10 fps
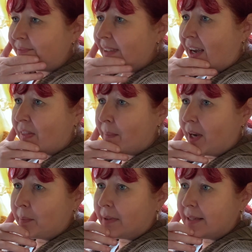At the
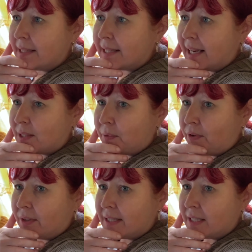moment, as we're
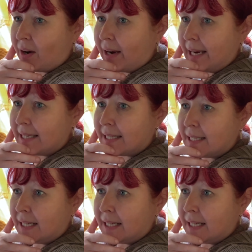on site,